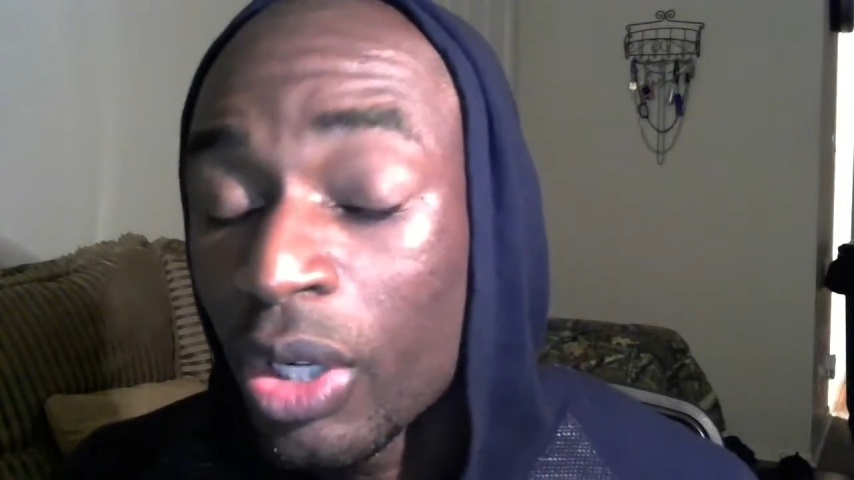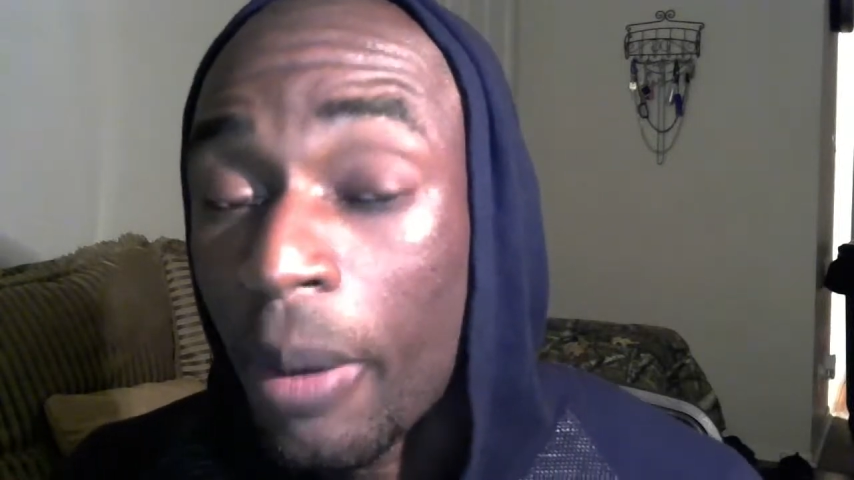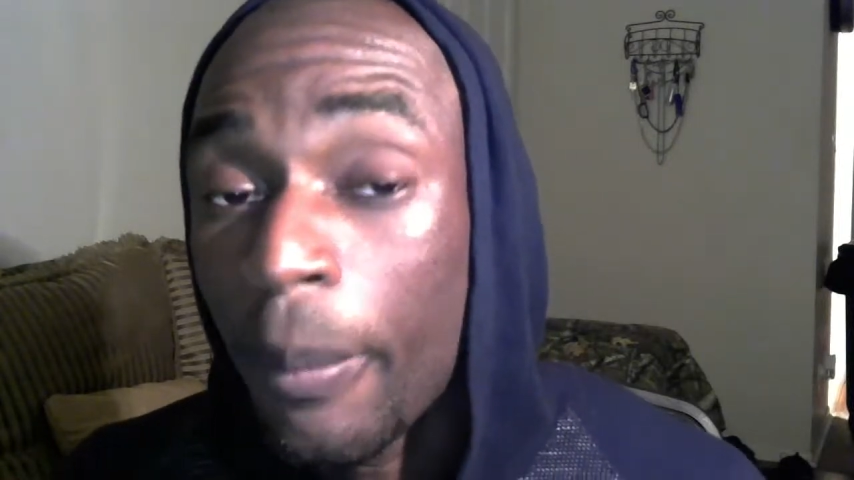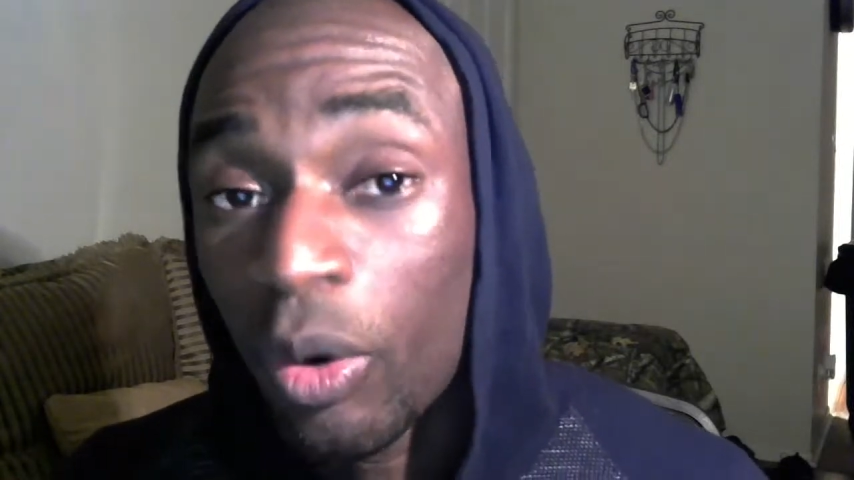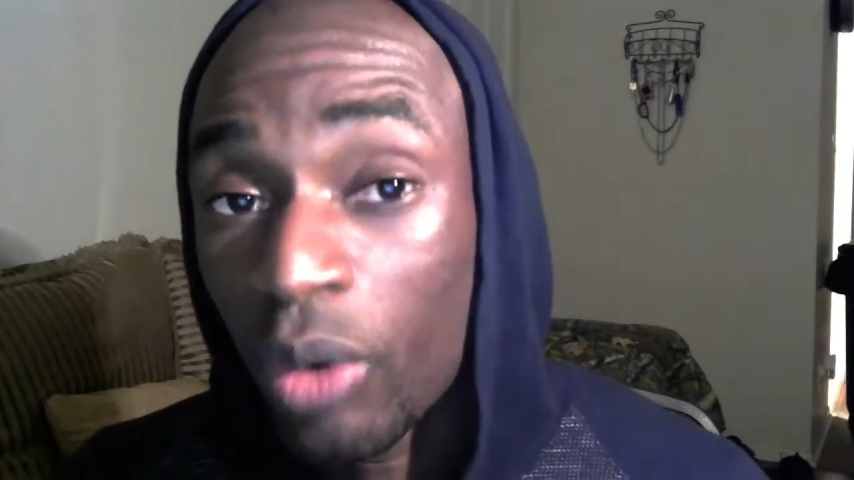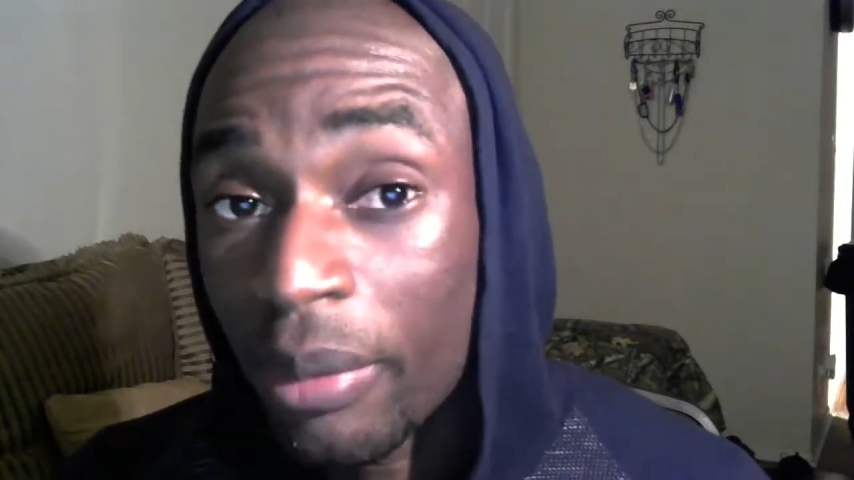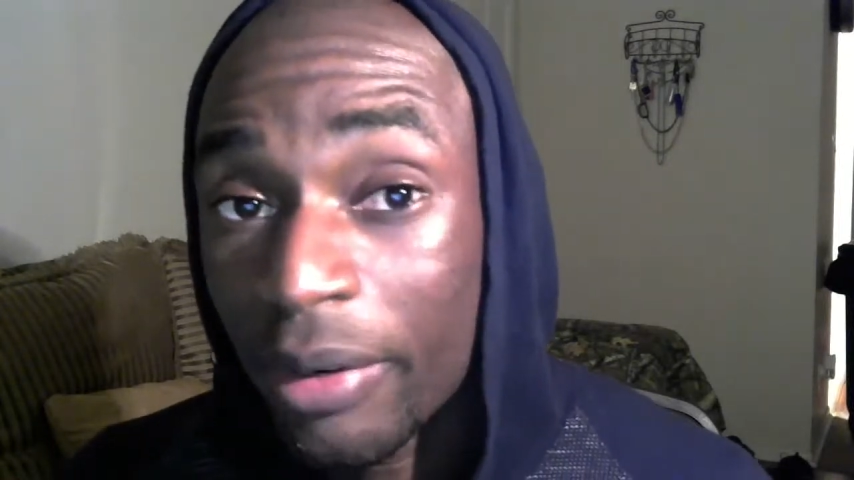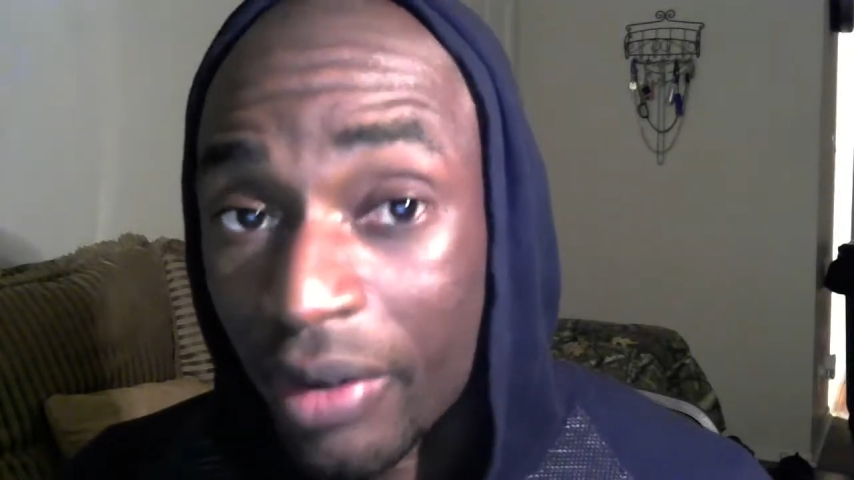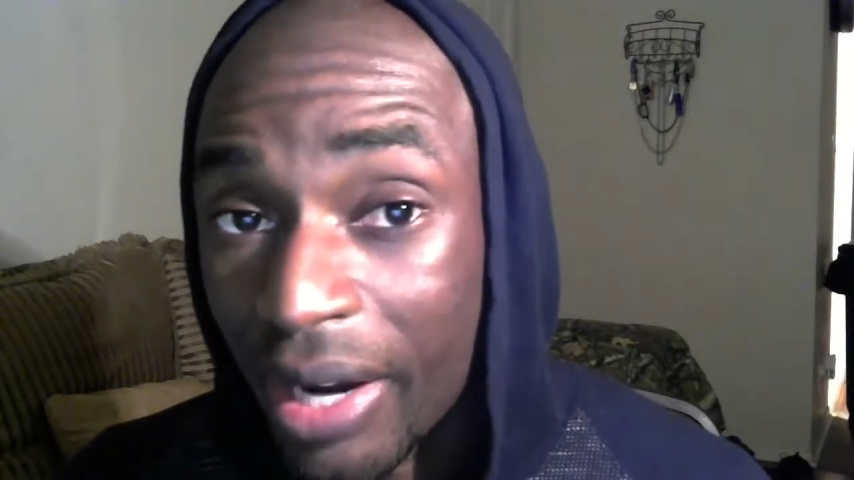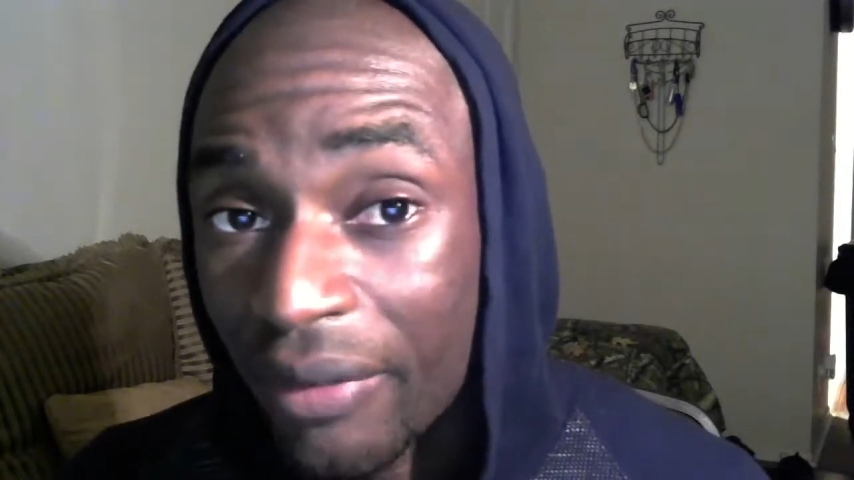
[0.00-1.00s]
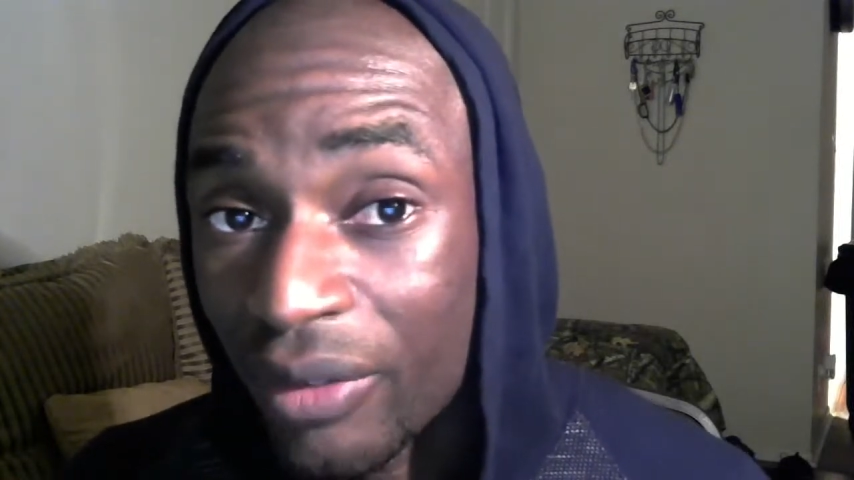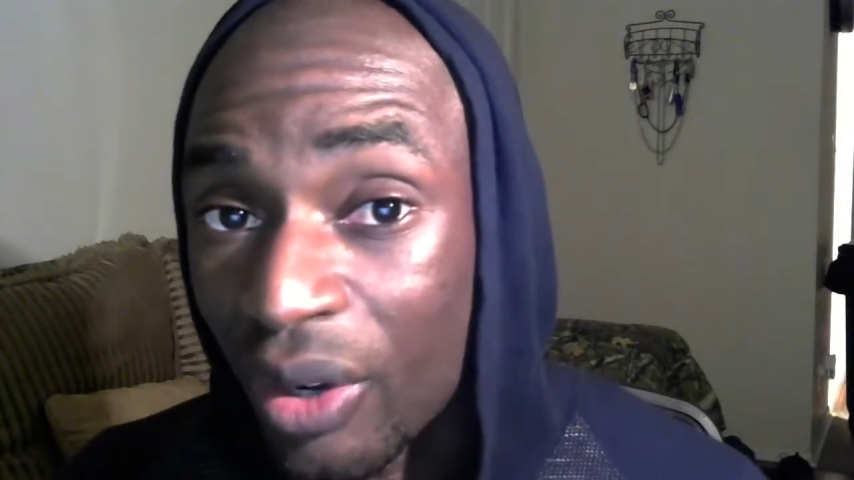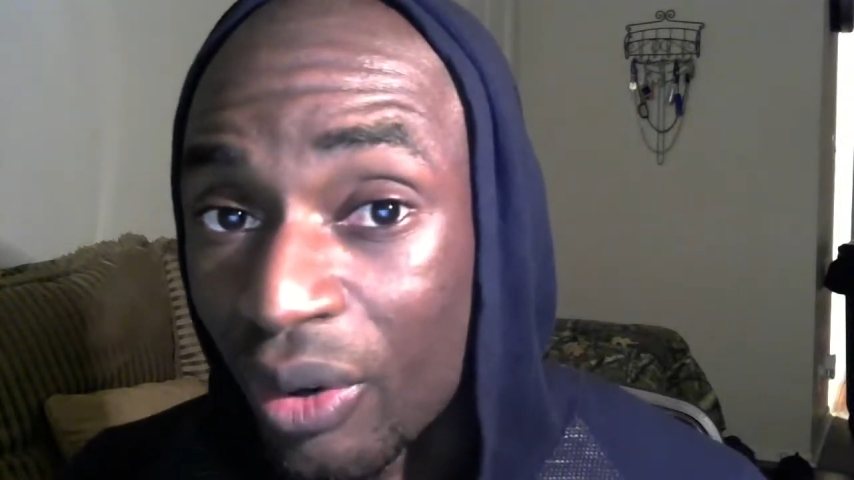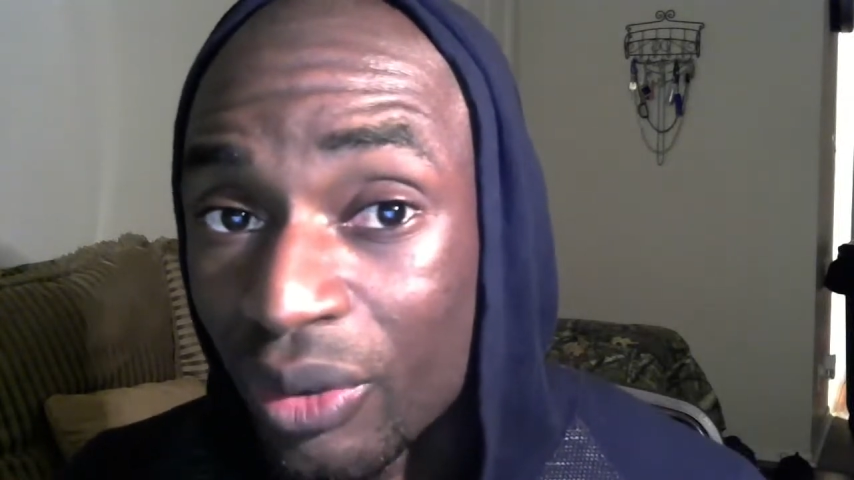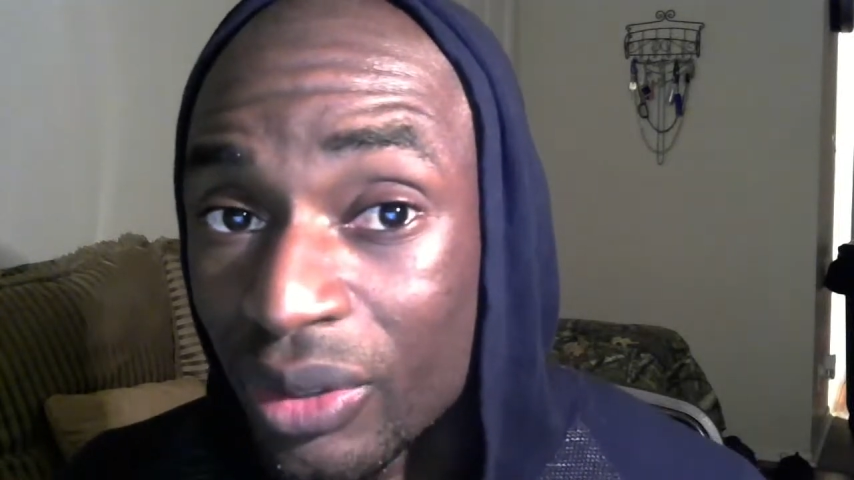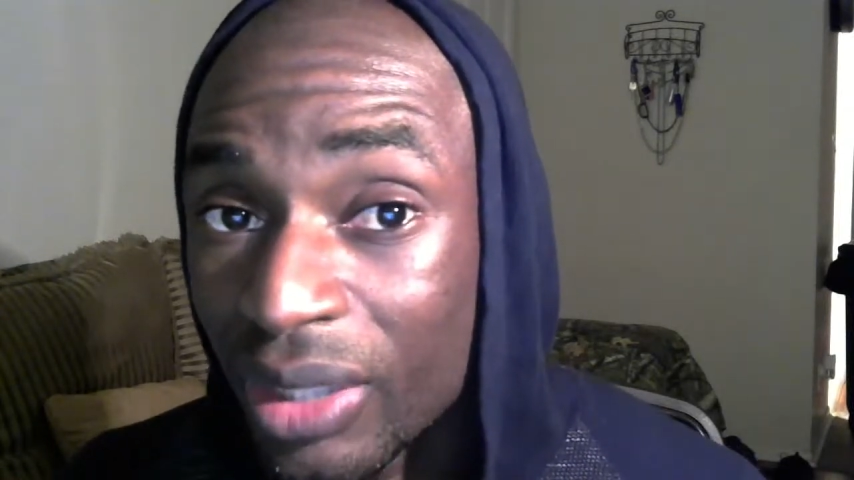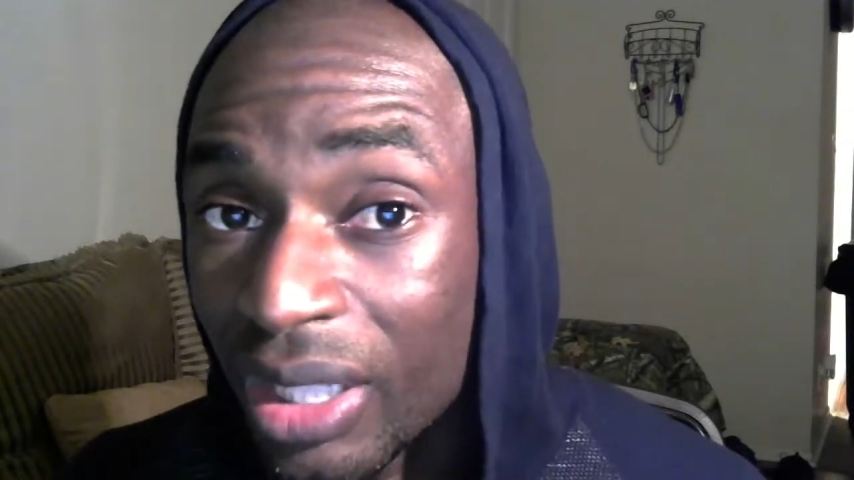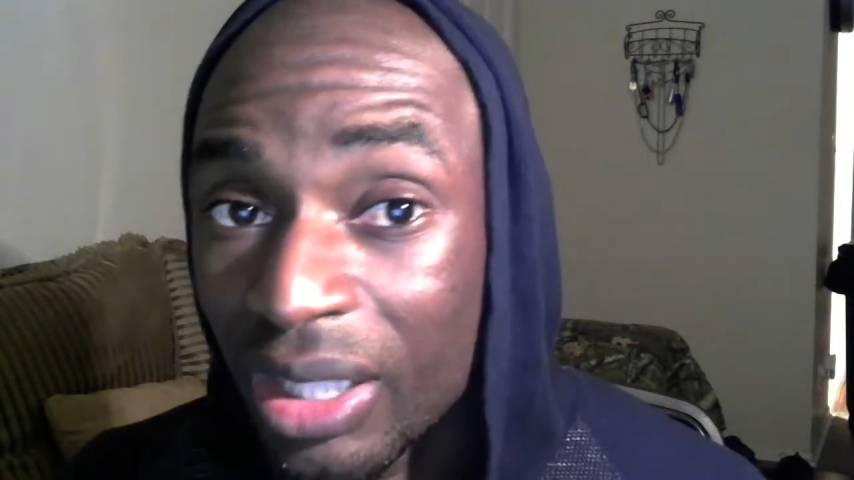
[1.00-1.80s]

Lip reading: but Robert Kraft, the owner, is like,